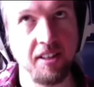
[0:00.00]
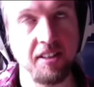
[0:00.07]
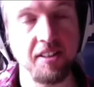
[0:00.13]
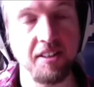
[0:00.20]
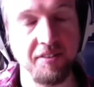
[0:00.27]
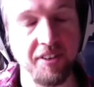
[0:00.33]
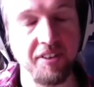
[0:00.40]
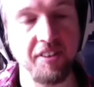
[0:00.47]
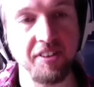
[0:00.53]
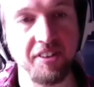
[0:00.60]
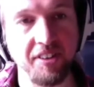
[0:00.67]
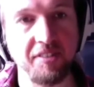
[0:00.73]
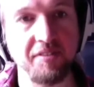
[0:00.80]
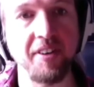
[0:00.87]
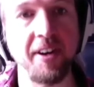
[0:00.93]
third finger on
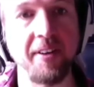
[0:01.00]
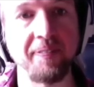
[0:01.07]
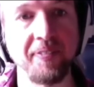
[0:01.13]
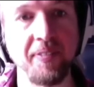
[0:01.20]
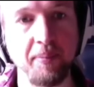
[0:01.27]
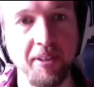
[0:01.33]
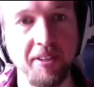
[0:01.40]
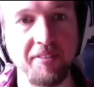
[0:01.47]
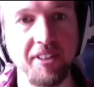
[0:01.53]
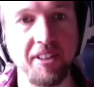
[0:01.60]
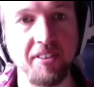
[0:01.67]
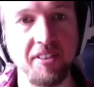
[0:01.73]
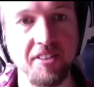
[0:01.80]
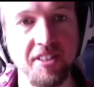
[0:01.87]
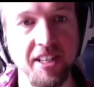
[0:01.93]
third fret, middle
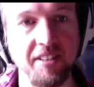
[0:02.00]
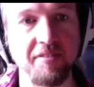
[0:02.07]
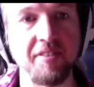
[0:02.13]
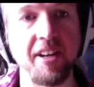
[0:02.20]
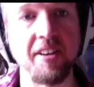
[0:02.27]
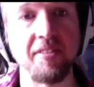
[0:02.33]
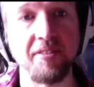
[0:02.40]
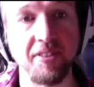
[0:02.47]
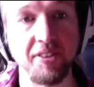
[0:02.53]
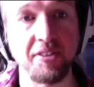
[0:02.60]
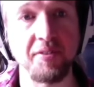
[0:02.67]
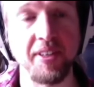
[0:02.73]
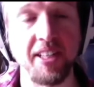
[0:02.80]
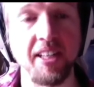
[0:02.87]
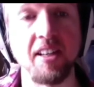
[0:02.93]
finger on second fret,
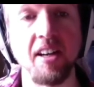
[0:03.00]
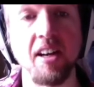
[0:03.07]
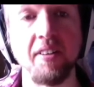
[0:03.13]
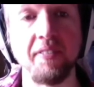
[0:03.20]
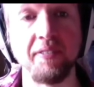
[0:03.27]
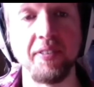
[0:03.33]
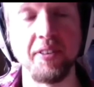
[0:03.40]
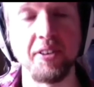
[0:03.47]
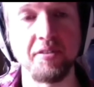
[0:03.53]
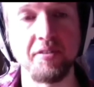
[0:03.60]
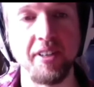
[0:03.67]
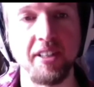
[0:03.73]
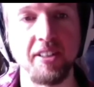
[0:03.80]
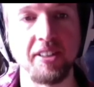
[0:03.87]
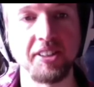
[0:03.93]
first finger on first
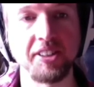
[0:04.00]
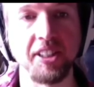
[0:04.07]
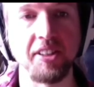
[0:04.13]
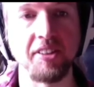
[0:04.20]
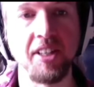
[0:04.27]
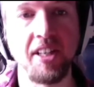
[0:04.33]
fret, like so.